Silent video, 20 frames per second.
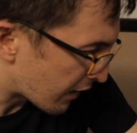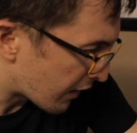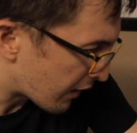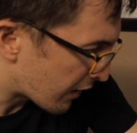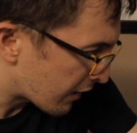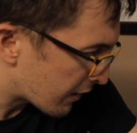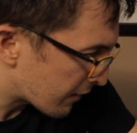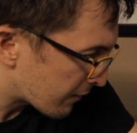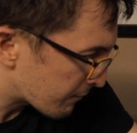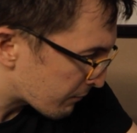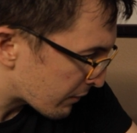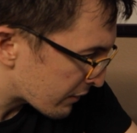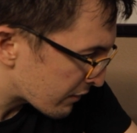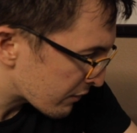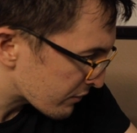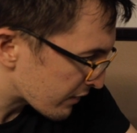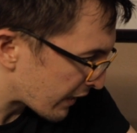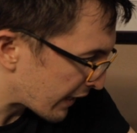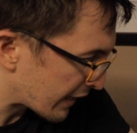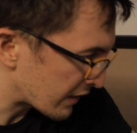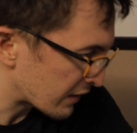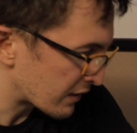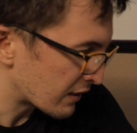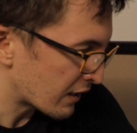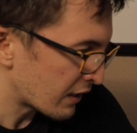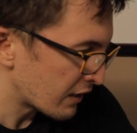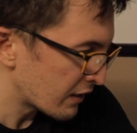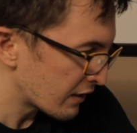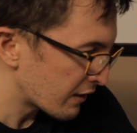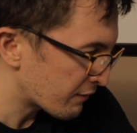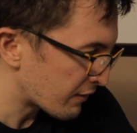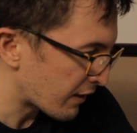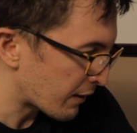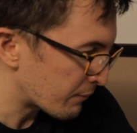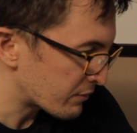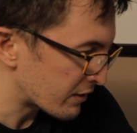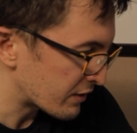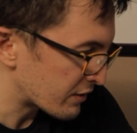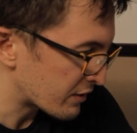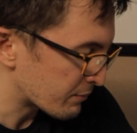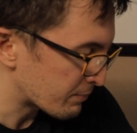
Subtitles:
but there's a lot of empty